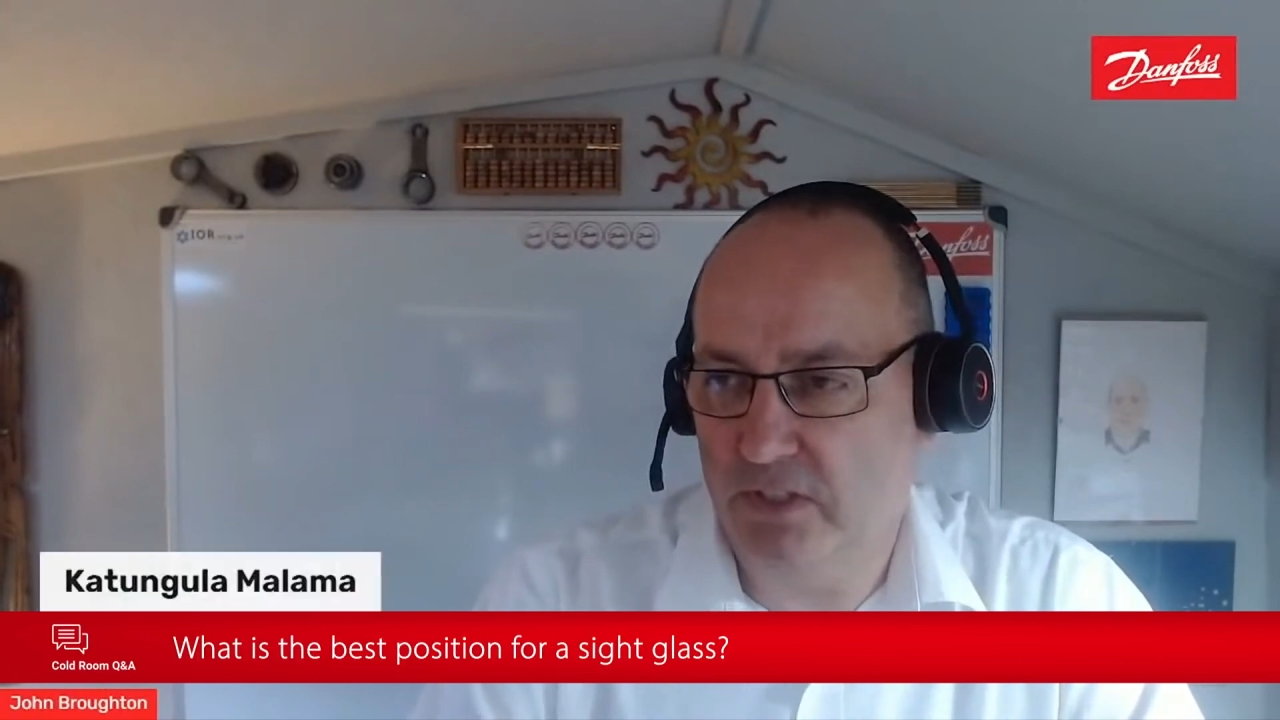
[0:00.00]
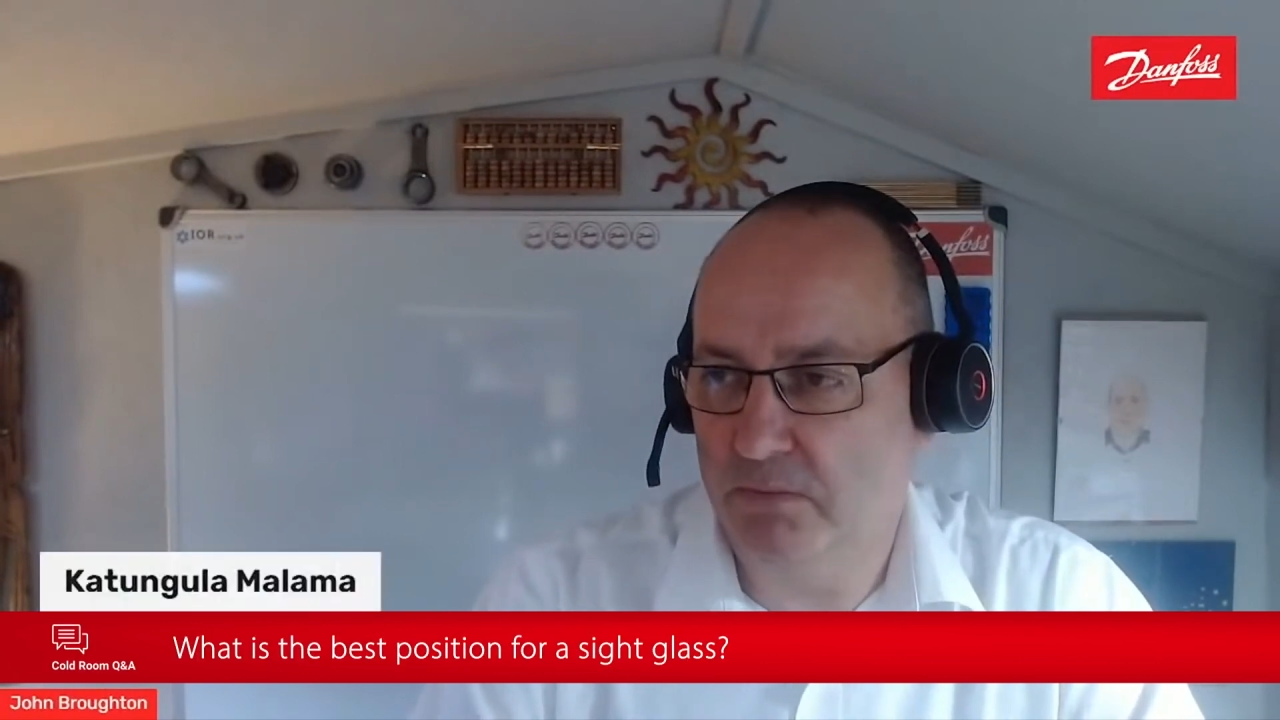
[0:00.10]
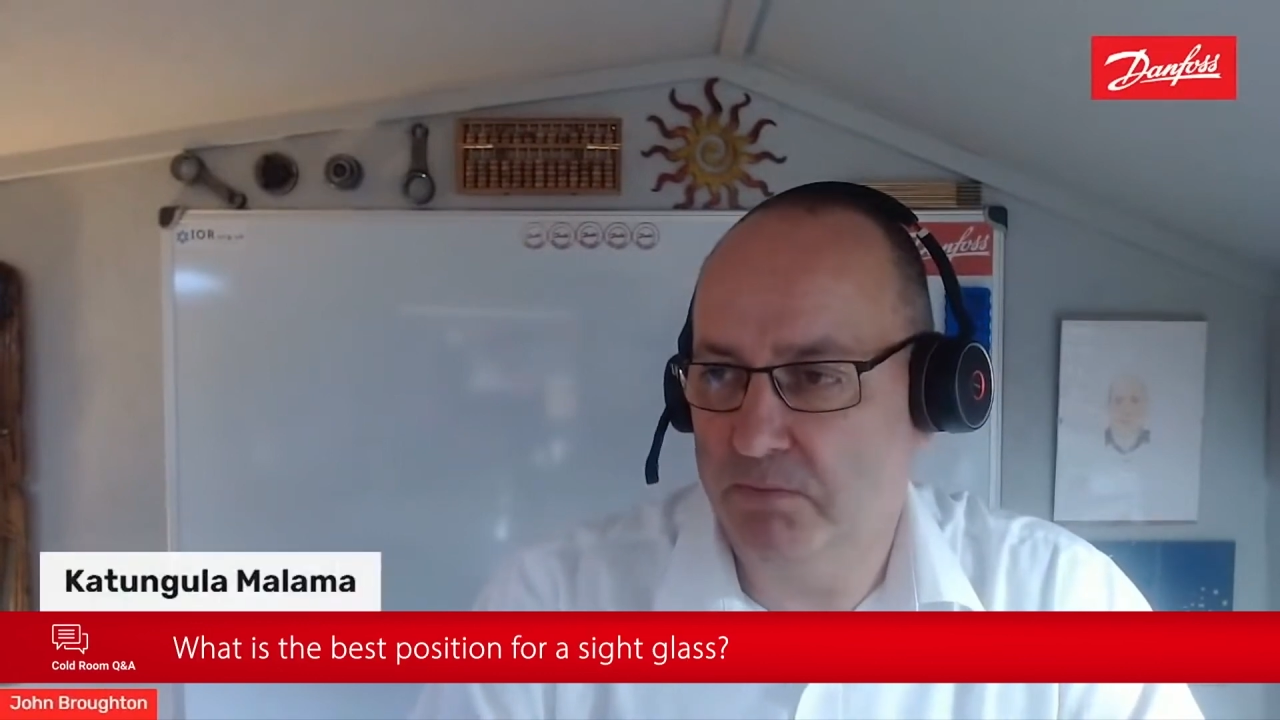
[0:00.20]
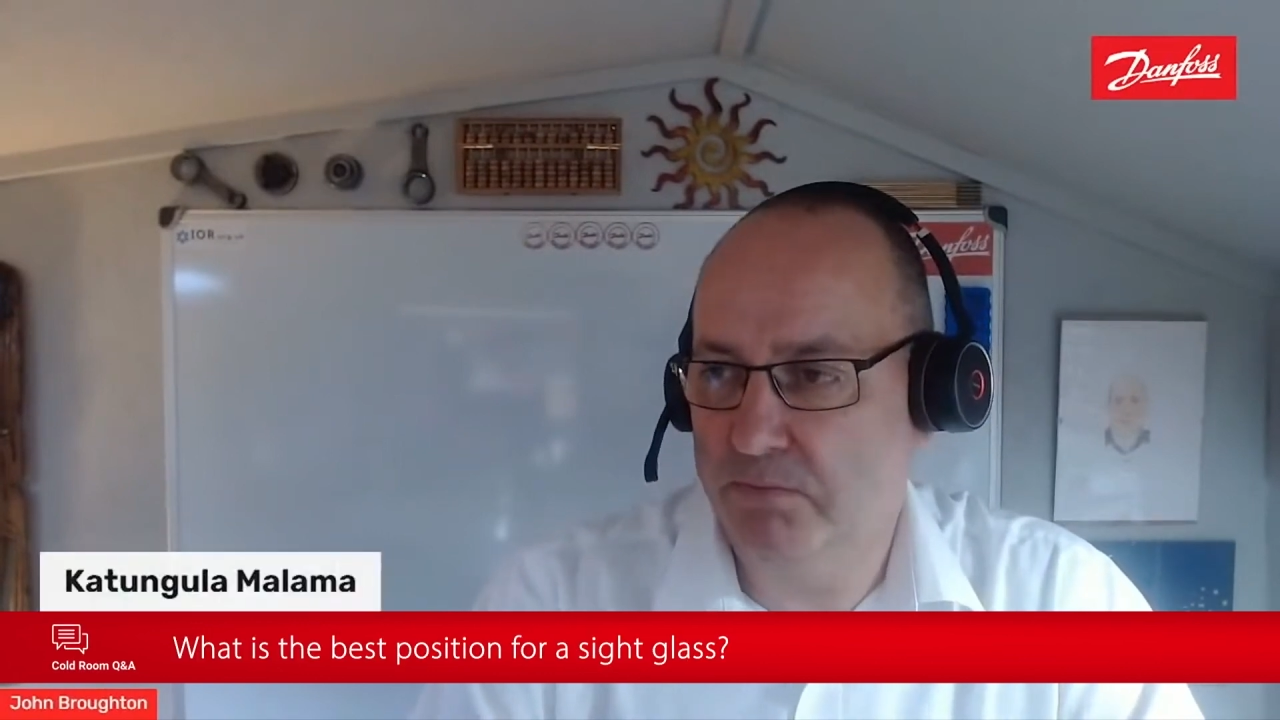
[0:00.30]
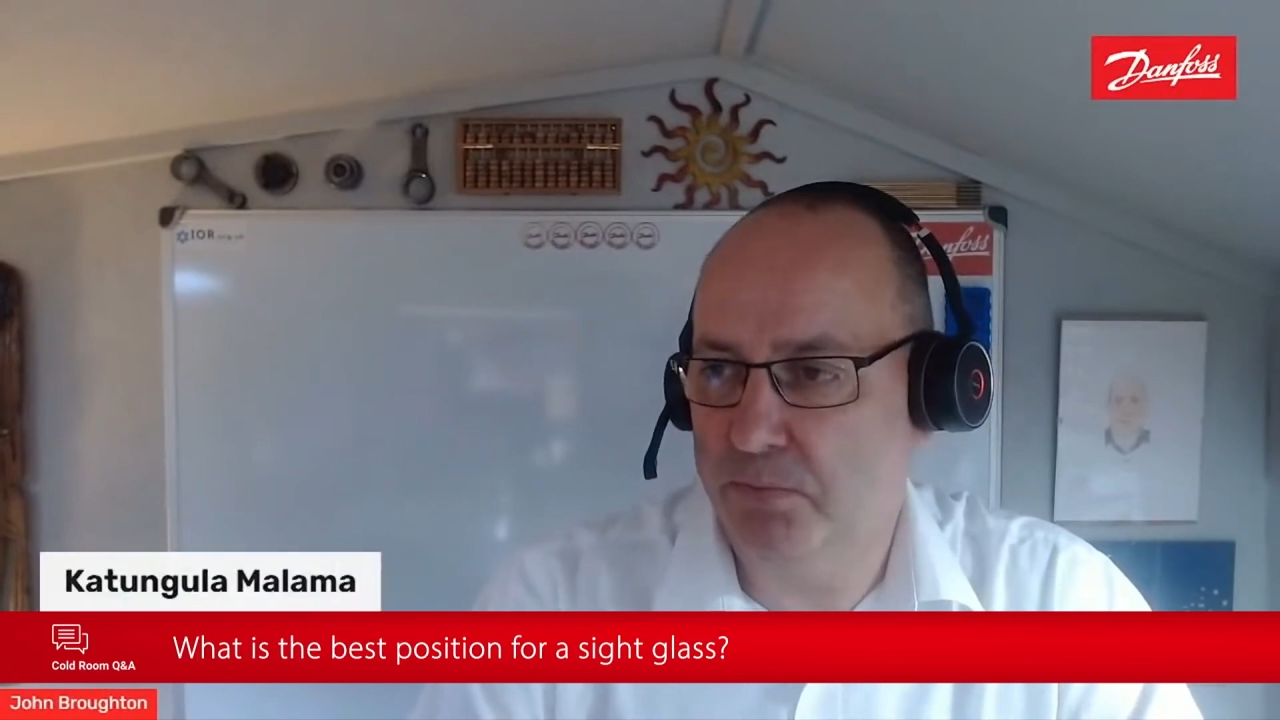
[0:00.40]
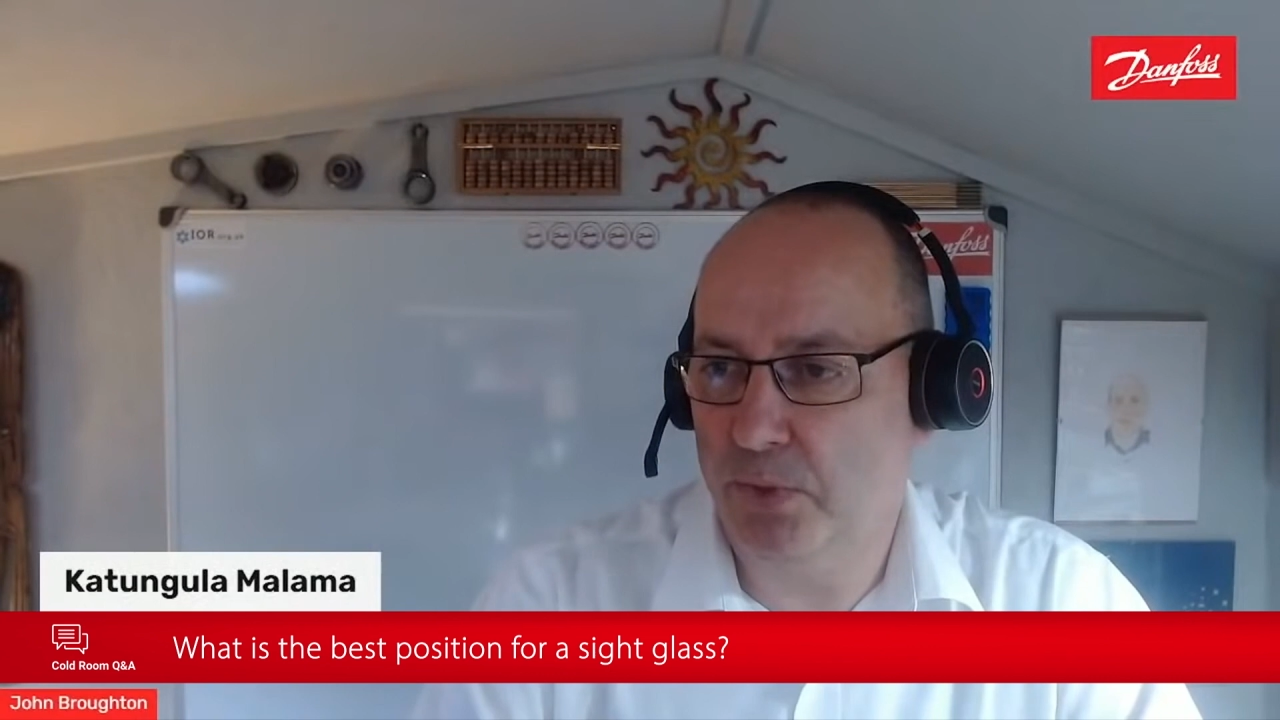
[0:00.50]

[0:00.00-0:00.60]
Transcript: a